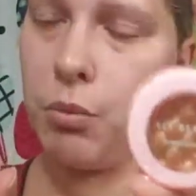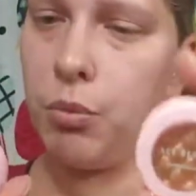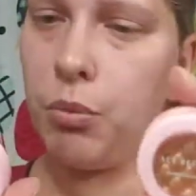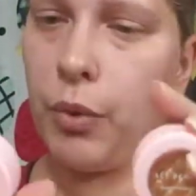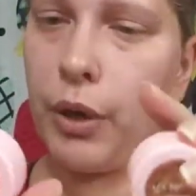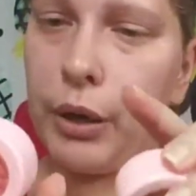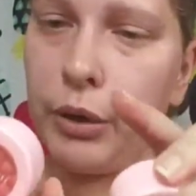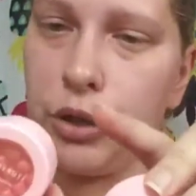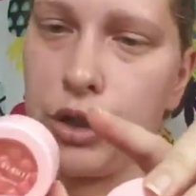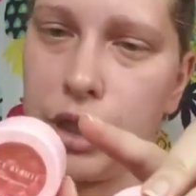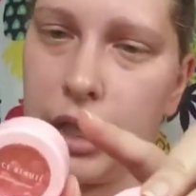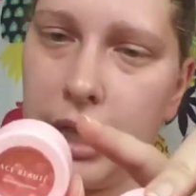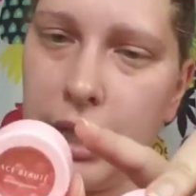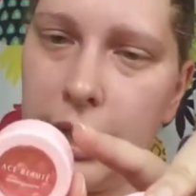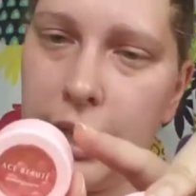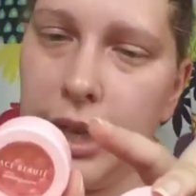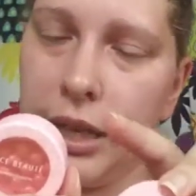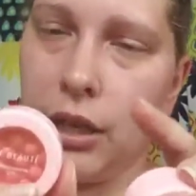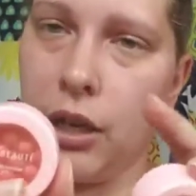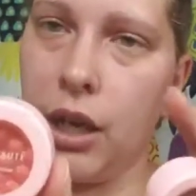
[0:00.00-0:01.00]
brown shade,
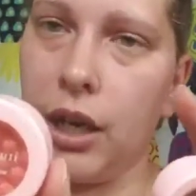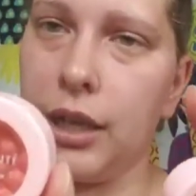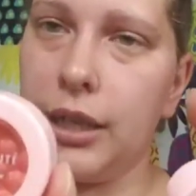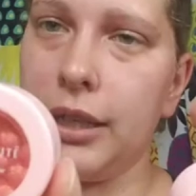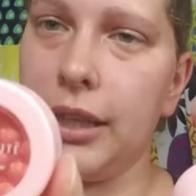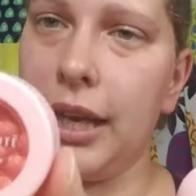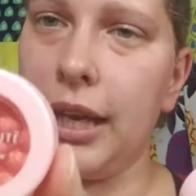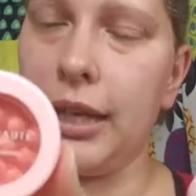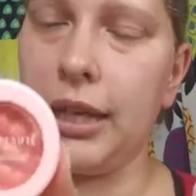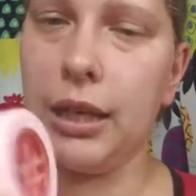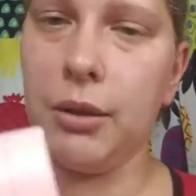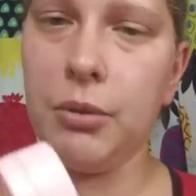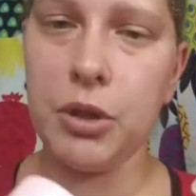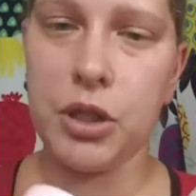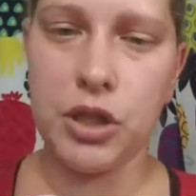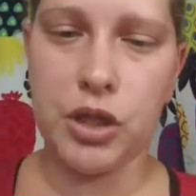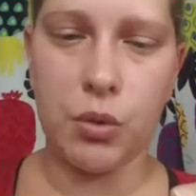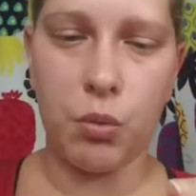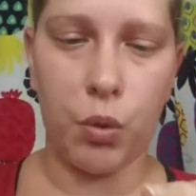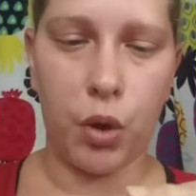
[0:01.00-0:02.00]
and Cotton Candy, which
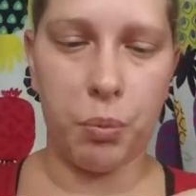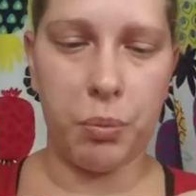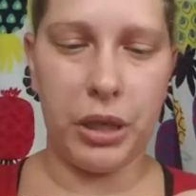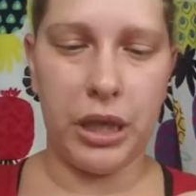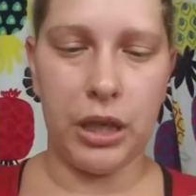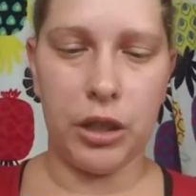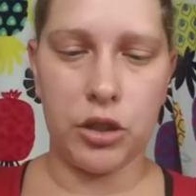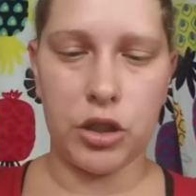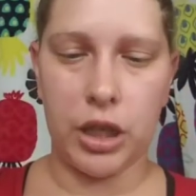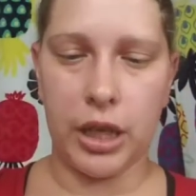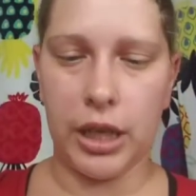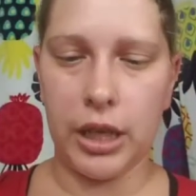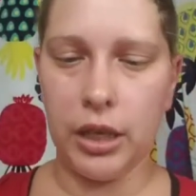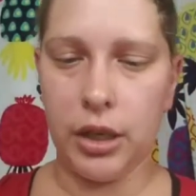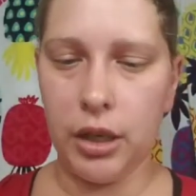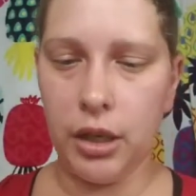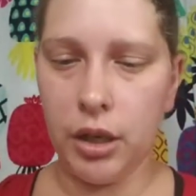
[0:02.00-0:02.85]
is a more pink shade.